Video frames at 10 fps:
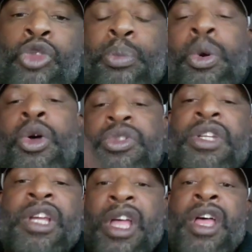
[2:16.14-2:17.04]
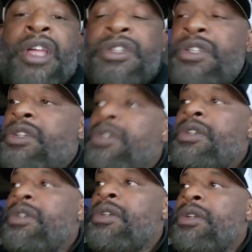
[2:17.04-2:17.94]
the pros and the cons.
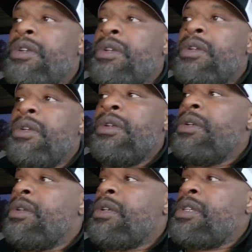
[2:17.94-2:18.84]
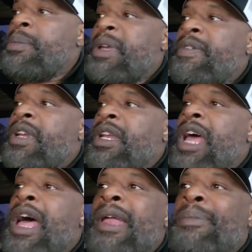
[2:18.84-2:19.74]
Because I'm giving a
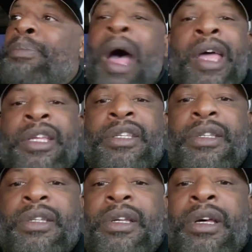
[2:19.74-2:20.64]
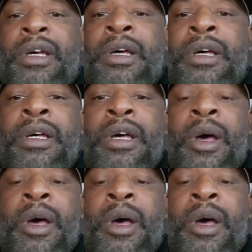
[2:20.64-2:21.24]
non-biased uh,